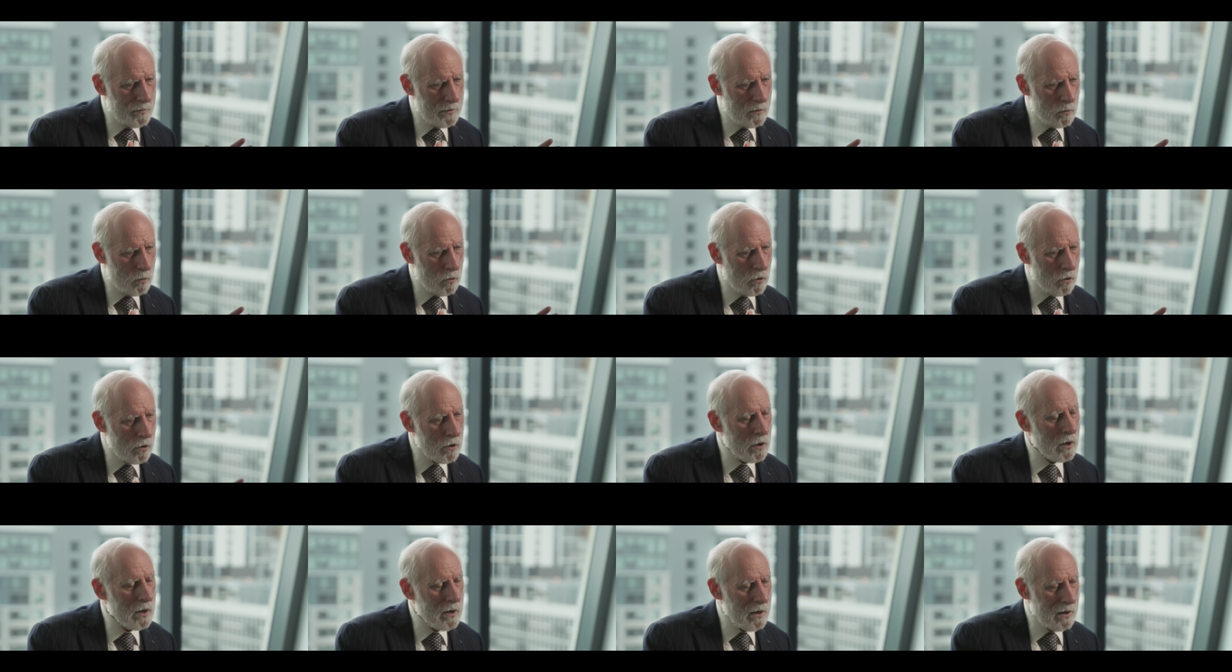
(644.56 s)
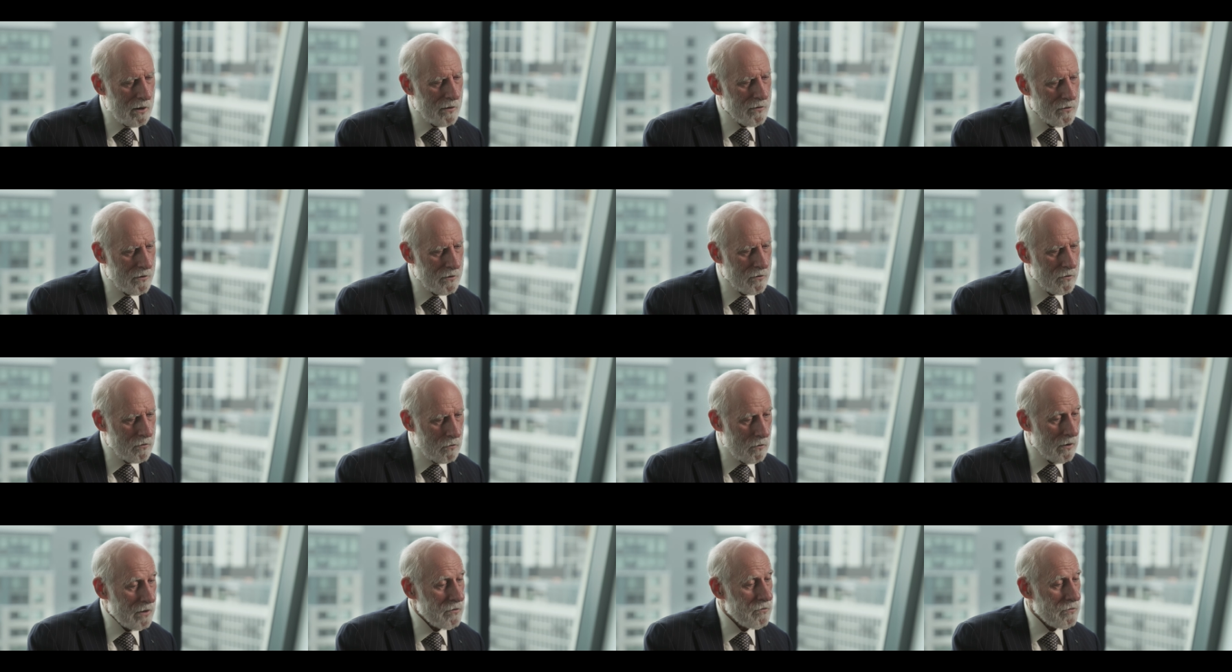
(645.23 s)
work on this
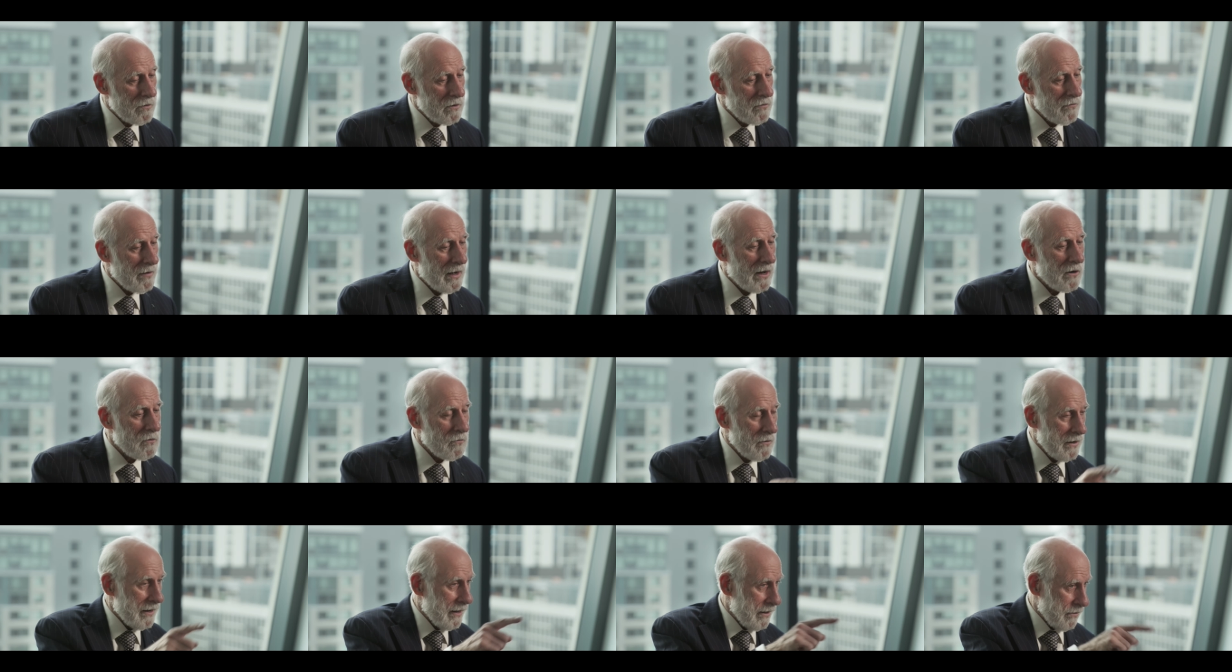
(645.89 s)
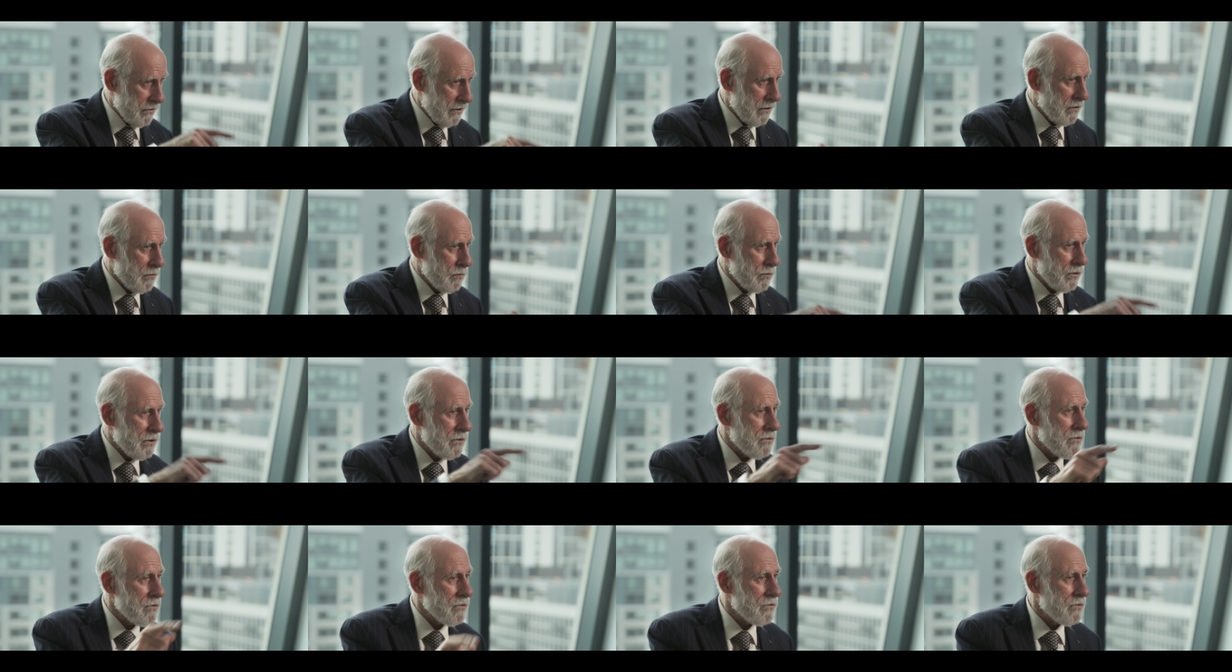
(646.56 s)
question of how do we get the
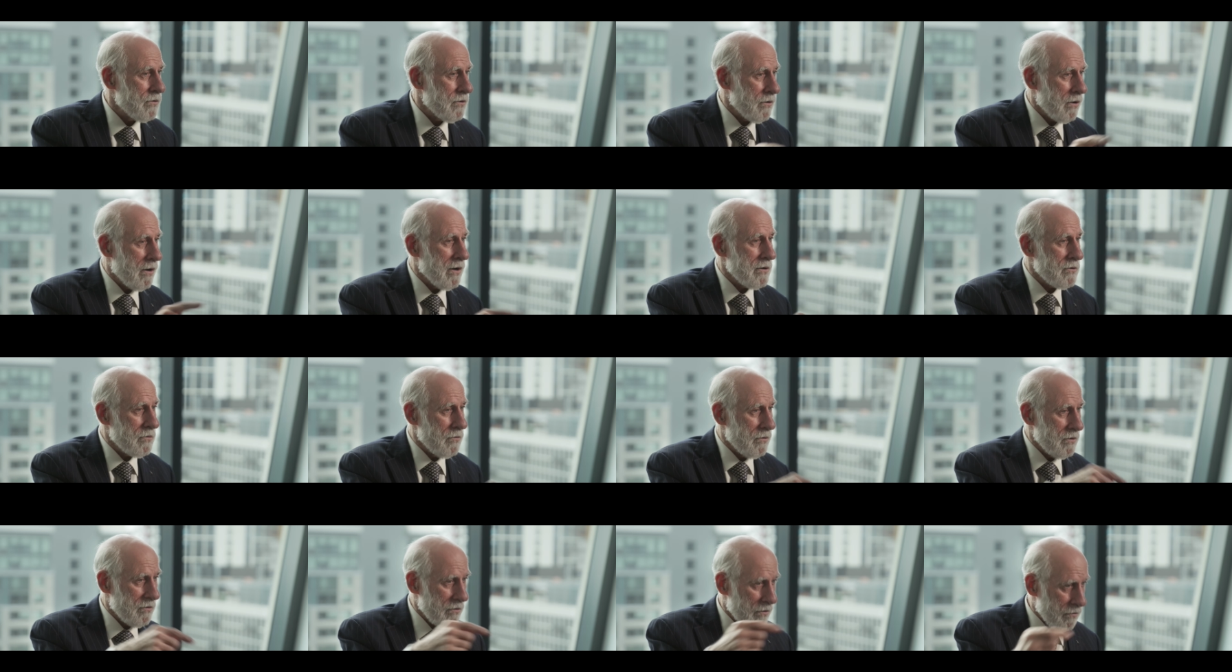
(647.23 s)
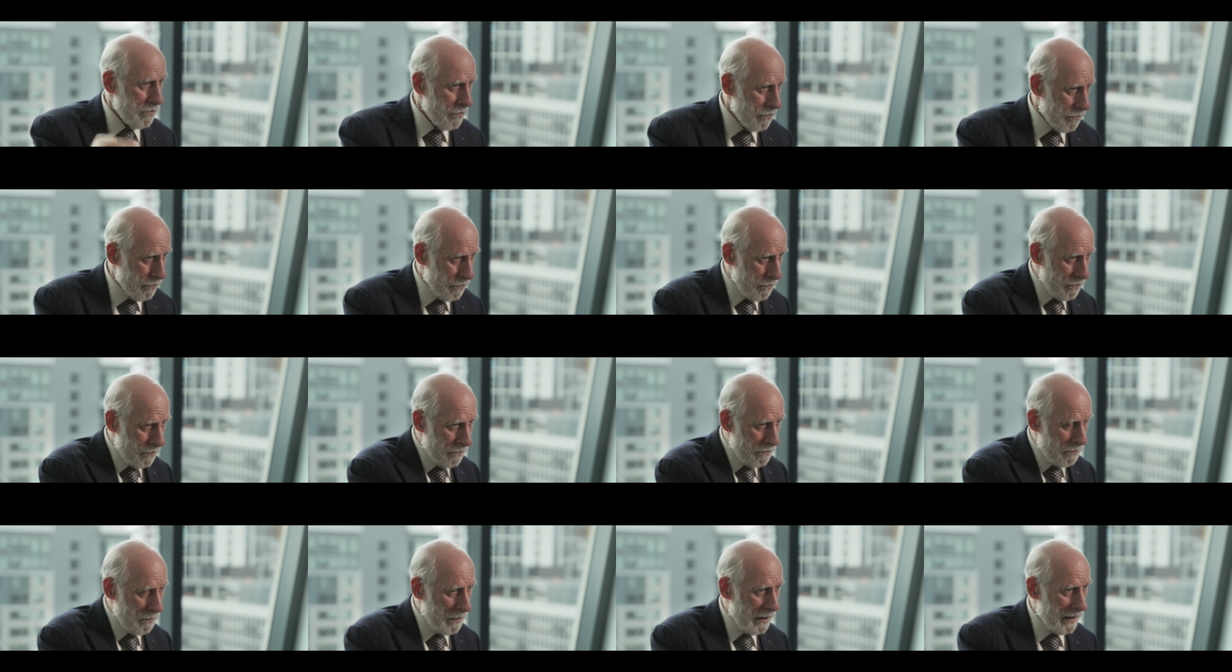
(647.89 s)
computers to talk to each other through
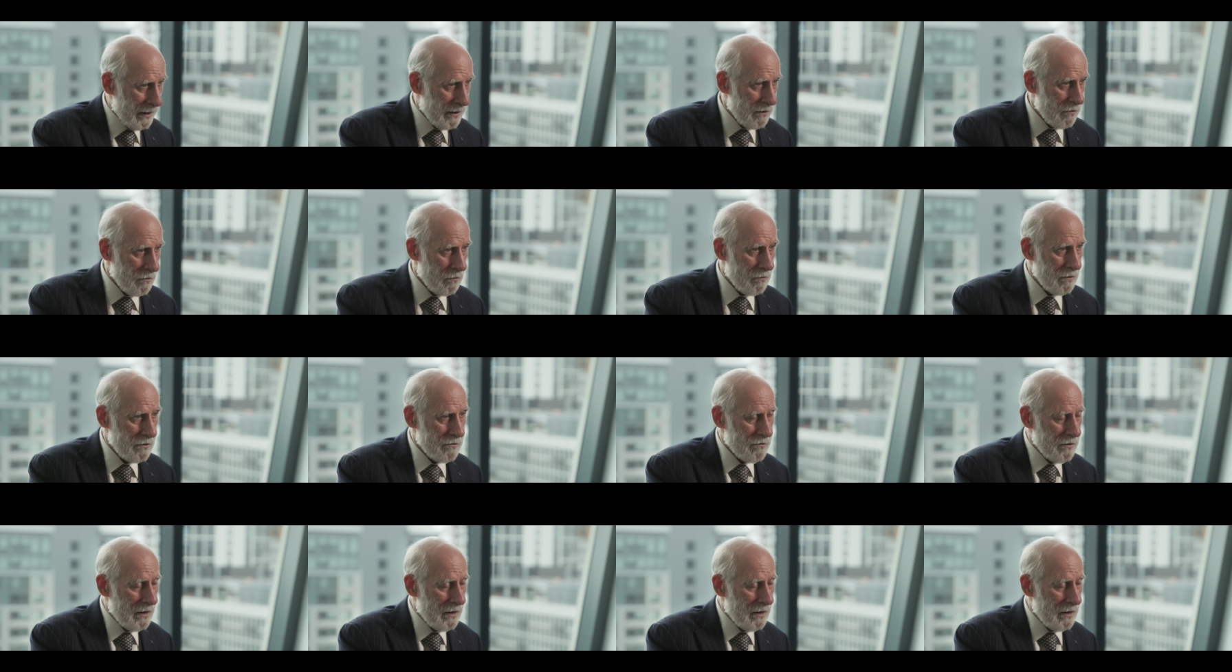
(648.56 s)
this packet switch